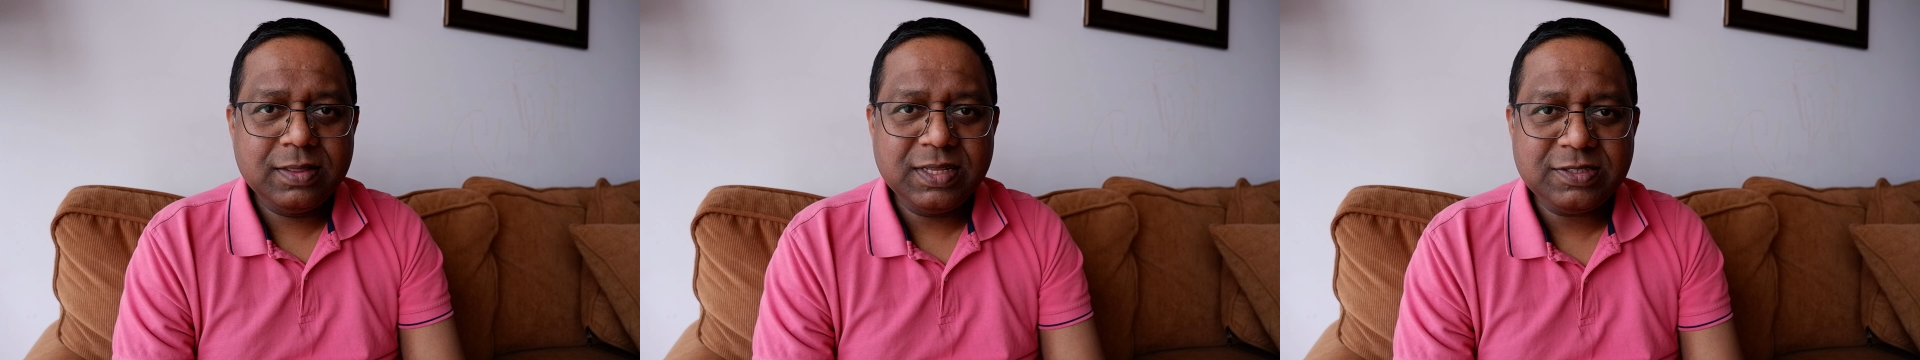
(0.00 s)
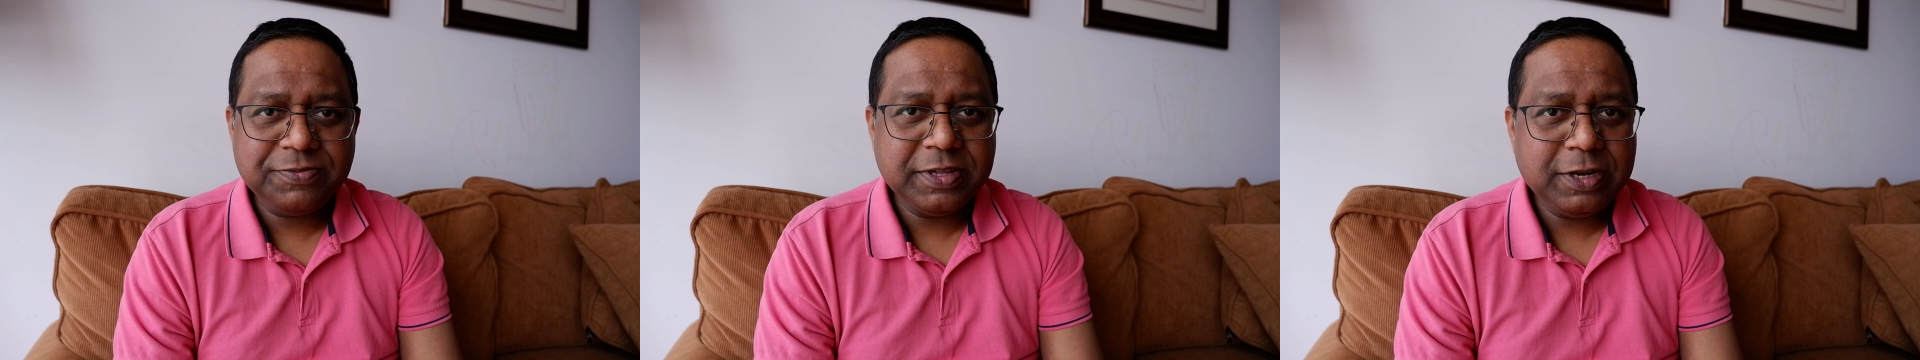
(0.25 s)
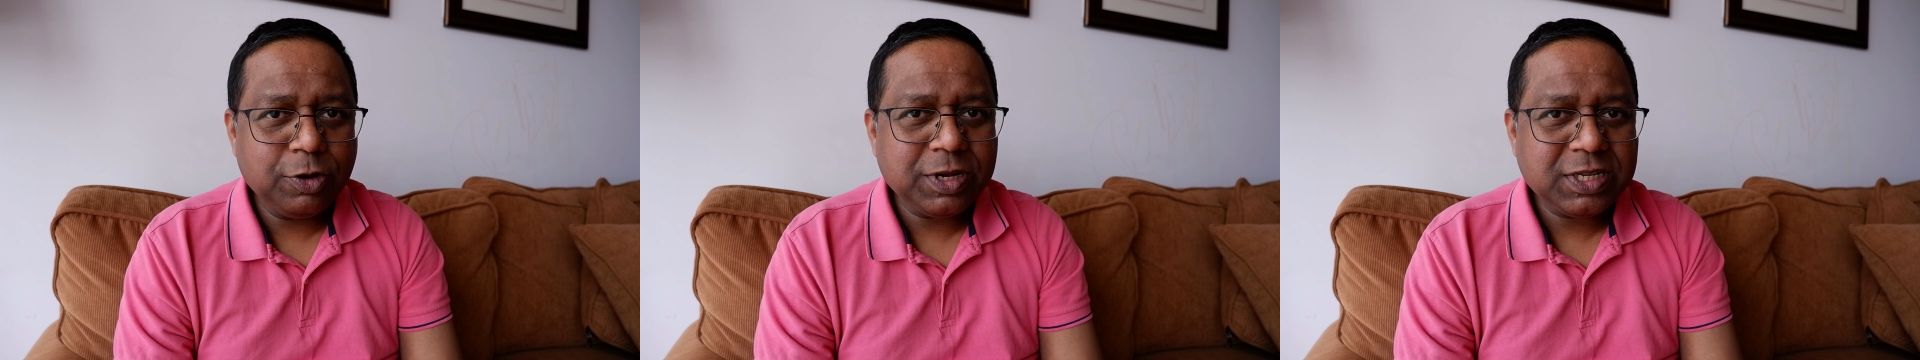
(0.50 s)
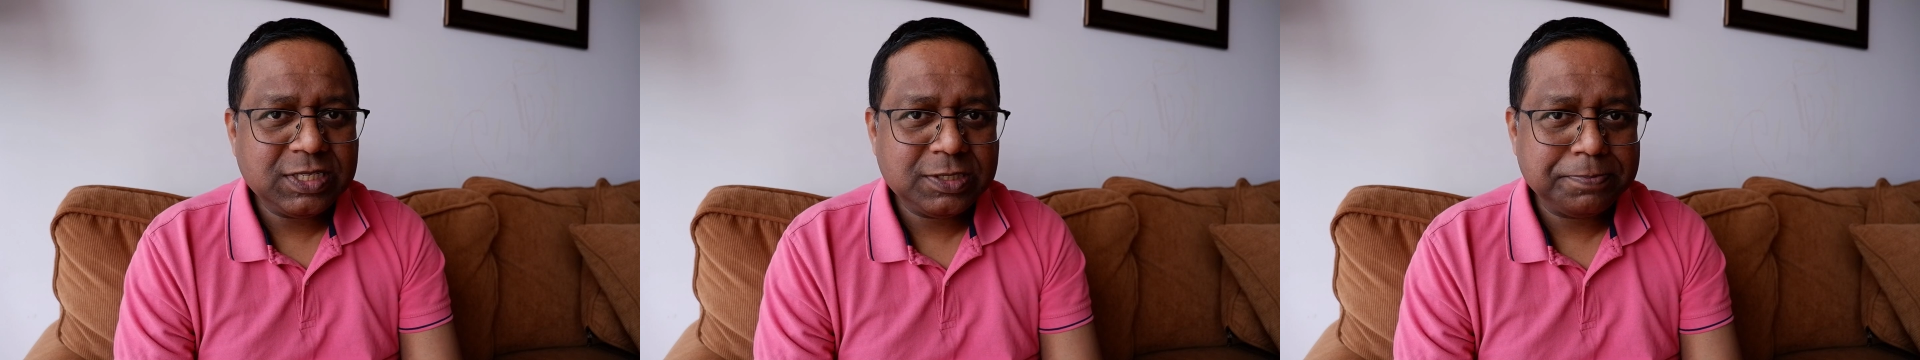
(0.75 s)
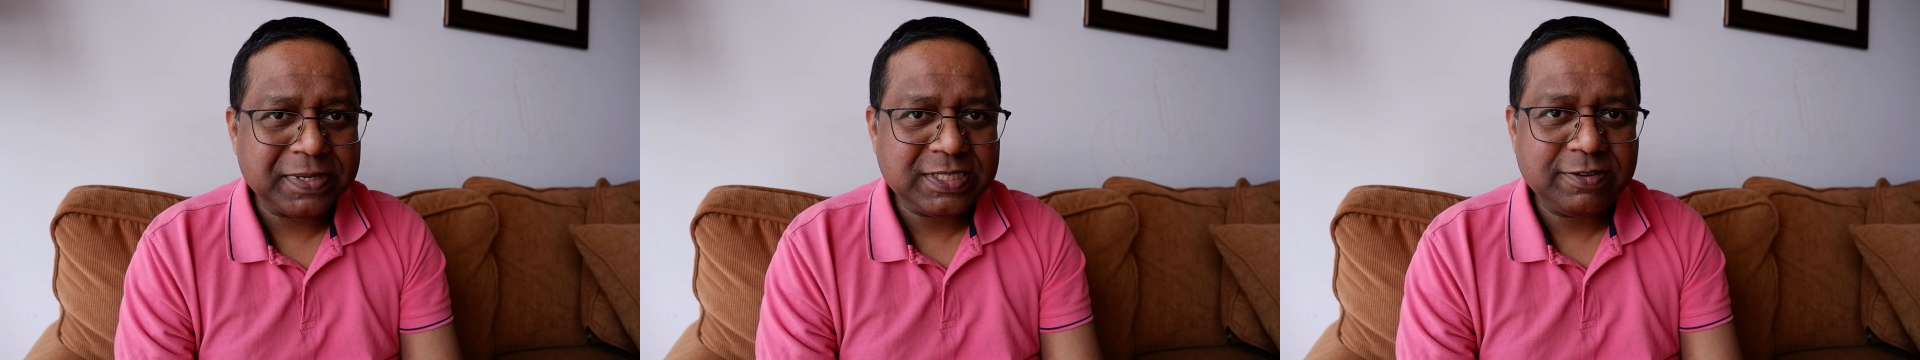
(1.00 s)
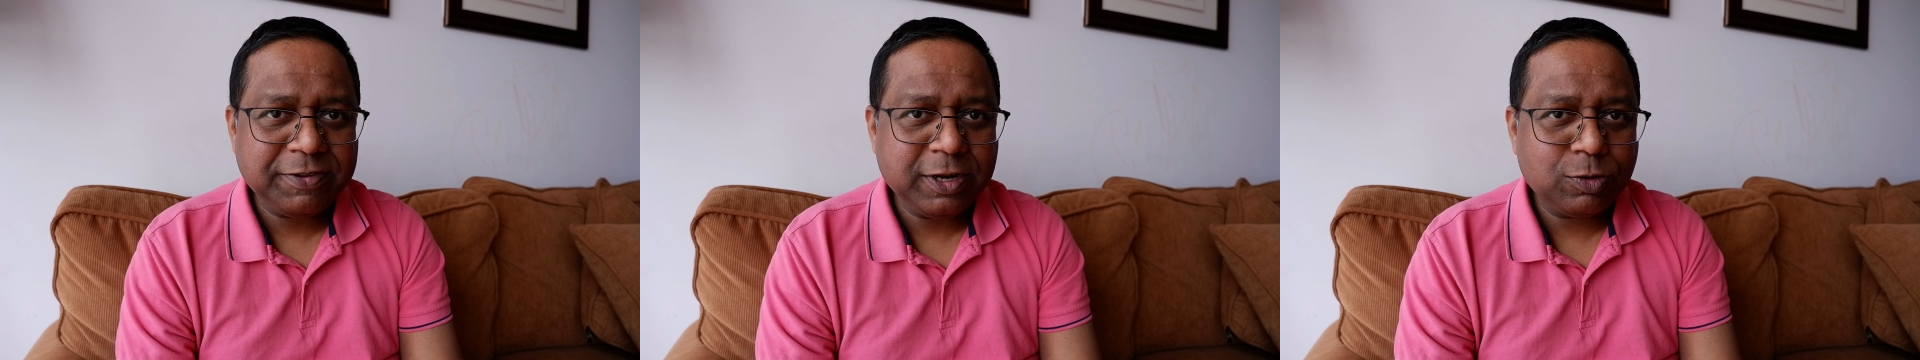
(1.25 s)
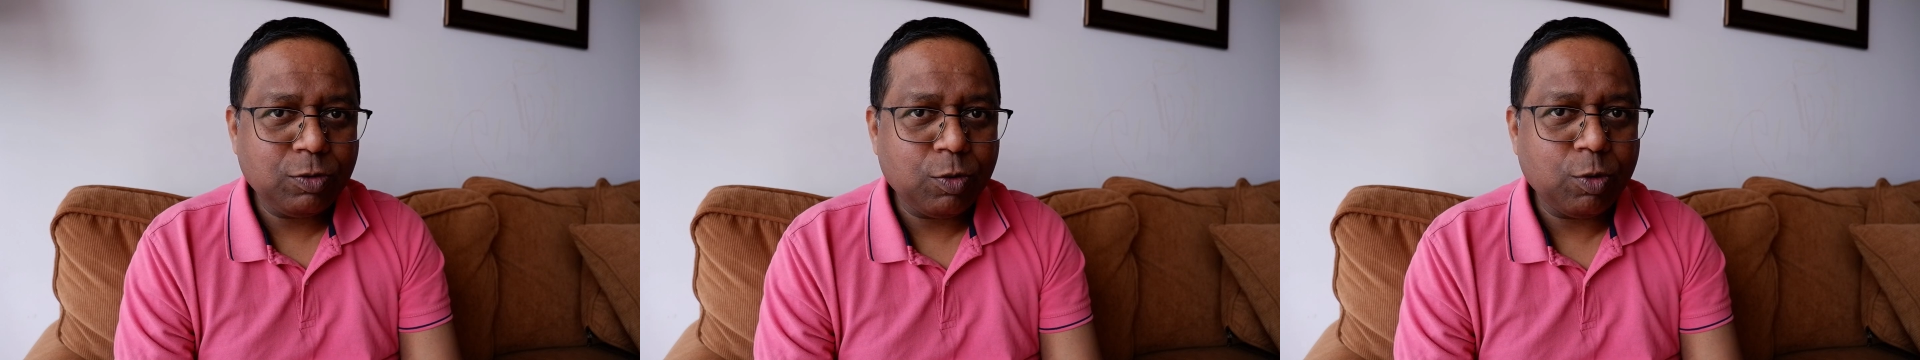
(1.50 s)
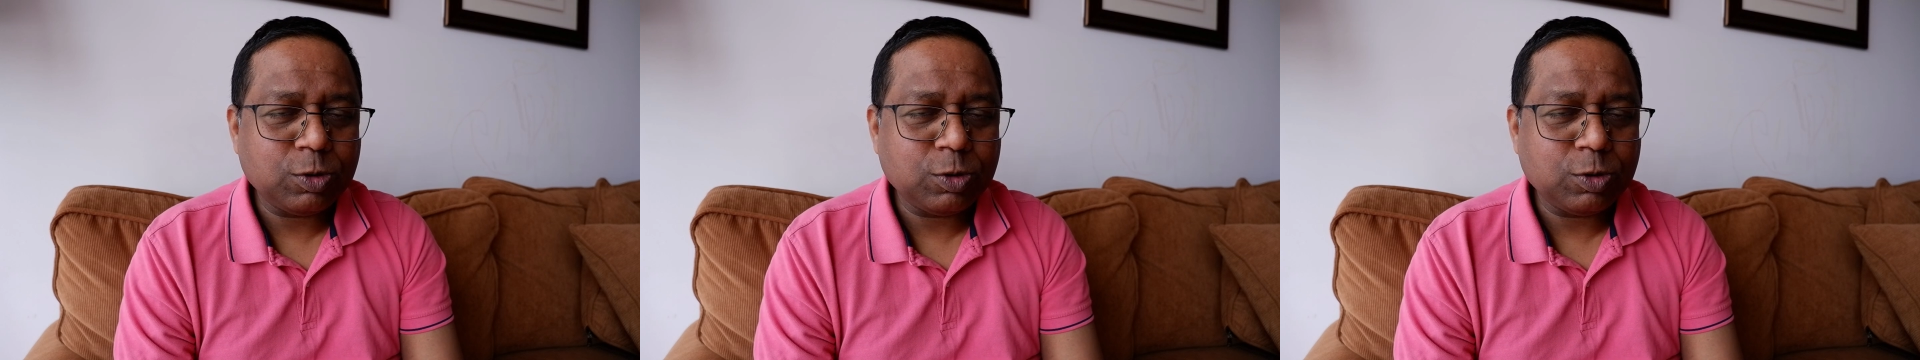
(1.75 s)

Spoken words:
This video is specific to